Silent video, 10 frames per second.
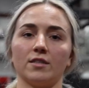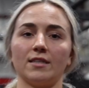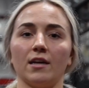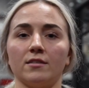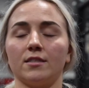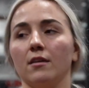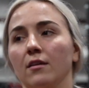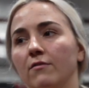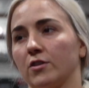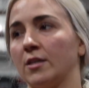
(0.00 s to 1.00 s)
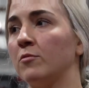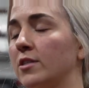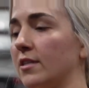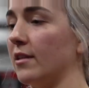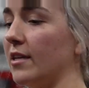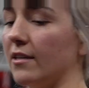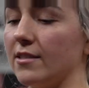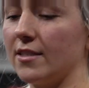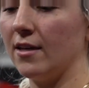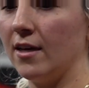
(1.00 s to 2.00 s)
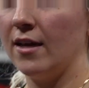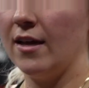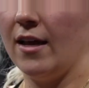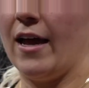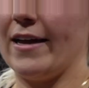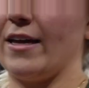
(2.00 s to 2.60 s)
sets. For some reason these, I